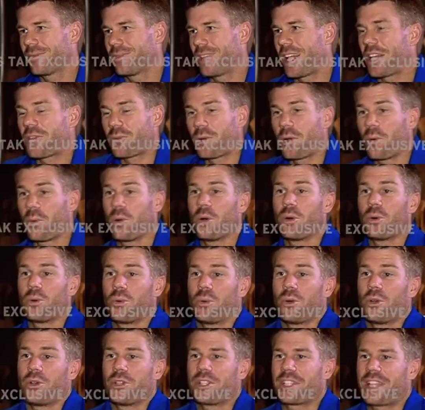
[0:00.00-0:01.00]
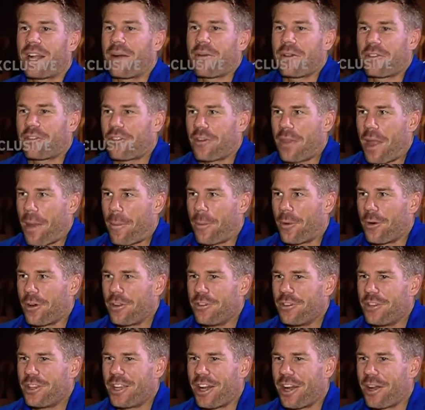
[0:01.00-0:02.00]
that's where we're just coming from that point
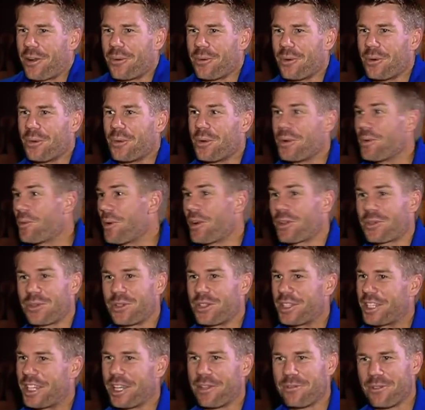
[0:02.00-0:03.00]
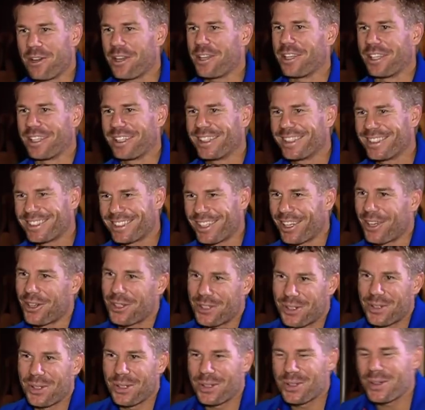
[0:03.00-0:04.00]
of view, going, well, we might as well just keep running. So
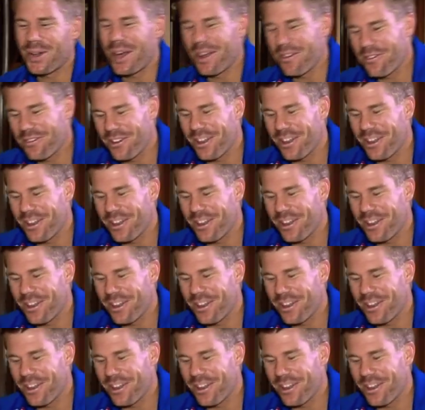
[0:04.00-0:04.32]
it was quite